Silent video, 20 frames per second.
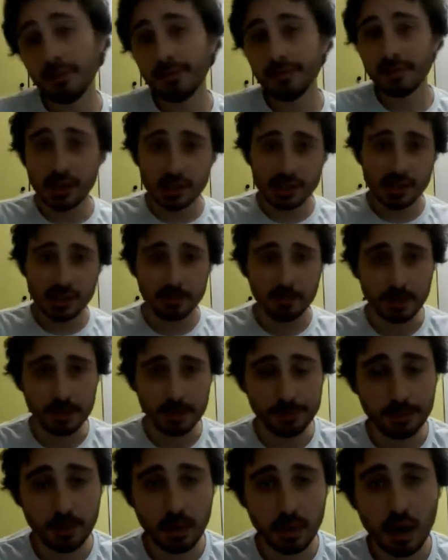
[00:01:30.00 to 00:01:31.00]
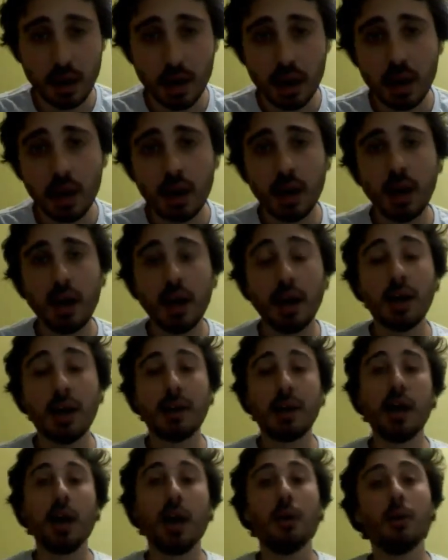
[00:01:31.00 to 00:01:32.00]
Very simple.
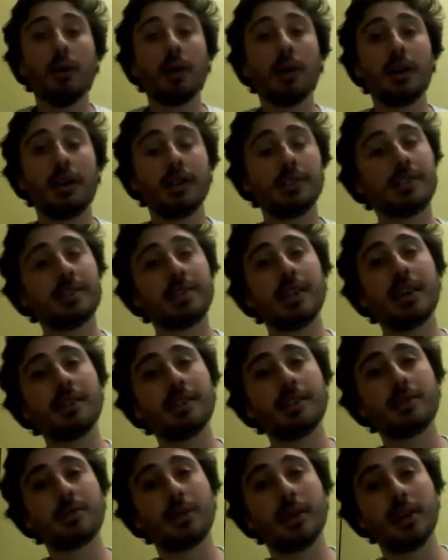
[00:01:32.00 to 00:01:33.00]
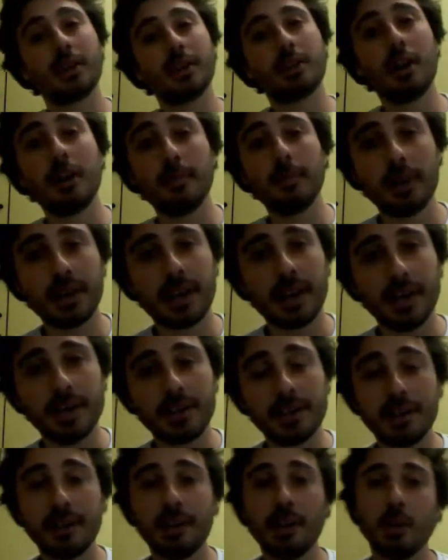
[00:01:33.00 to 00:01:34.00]
Now, it starts to get
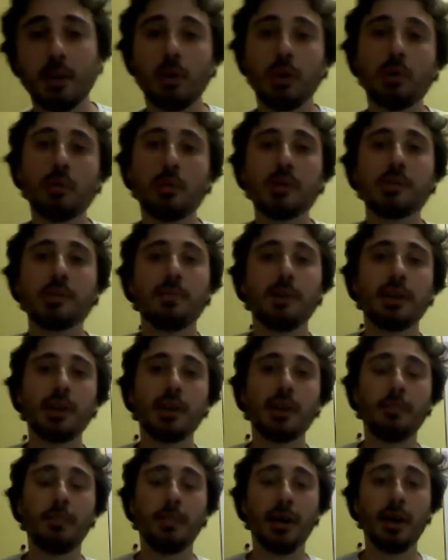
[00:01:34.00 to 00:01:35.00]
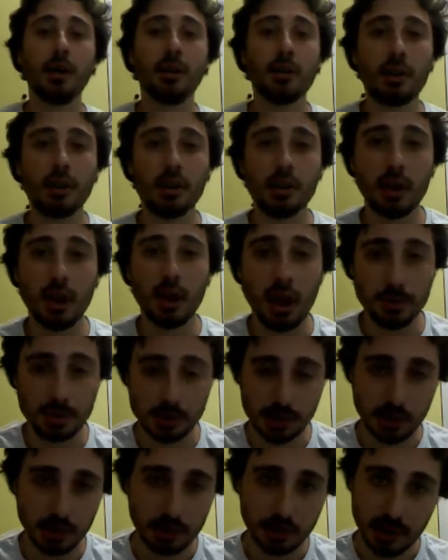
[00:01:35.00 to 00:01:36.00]
complicated when we speak about the
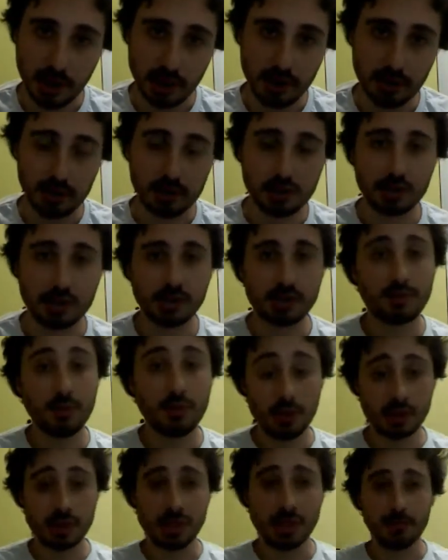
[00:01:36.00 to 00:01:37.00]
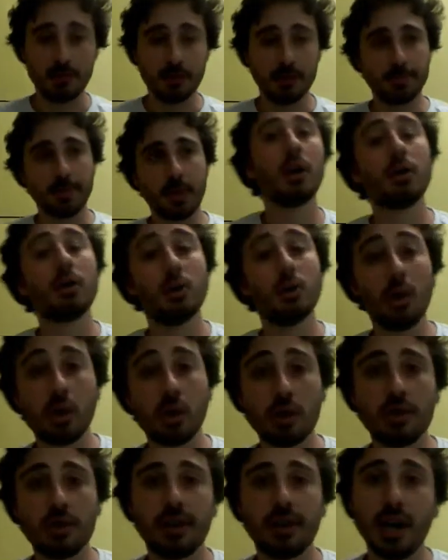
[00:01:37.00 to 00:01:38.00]
absolute directions. For example,
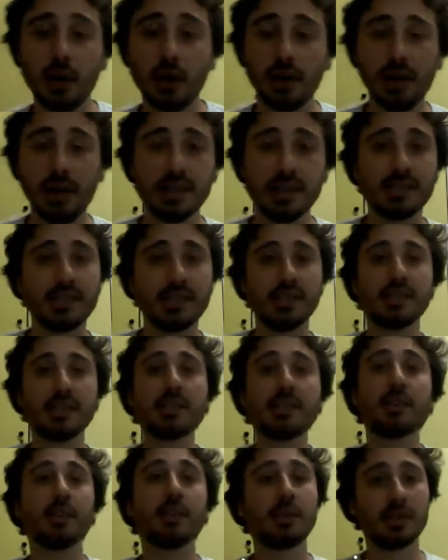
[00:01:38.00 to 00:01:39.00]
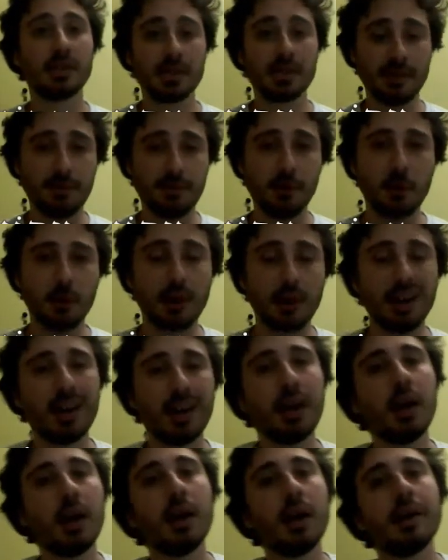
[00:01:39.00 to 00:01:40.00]
north nowadays is tzafon.
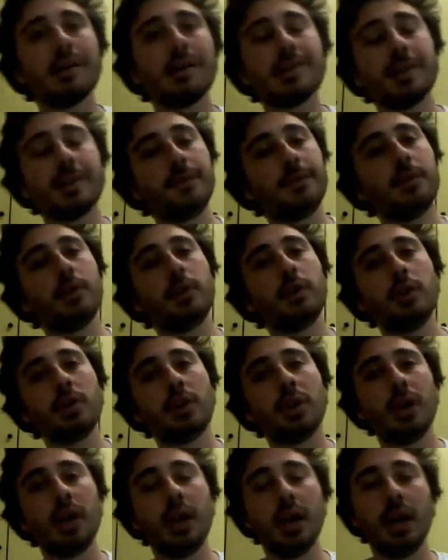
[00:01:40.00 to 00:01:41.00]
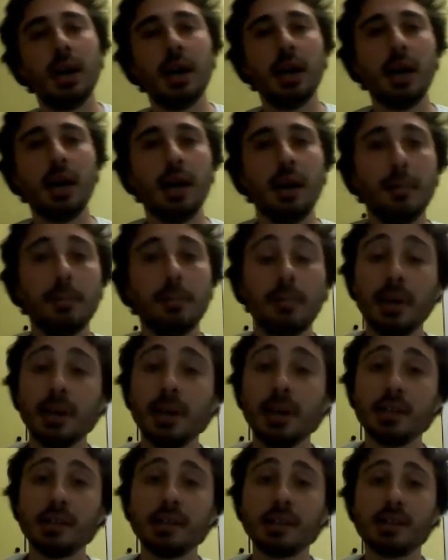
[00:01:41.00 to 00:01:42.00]
Tzafon
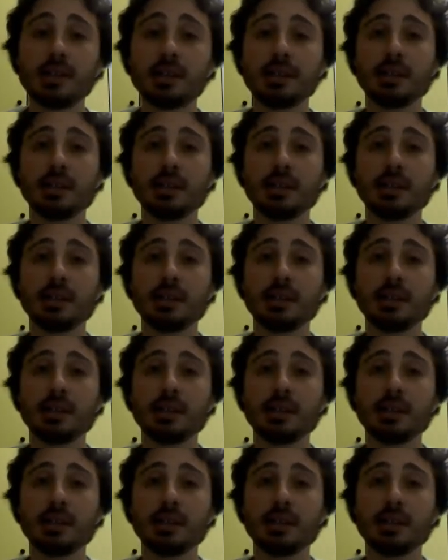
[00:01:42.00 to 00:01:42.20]
means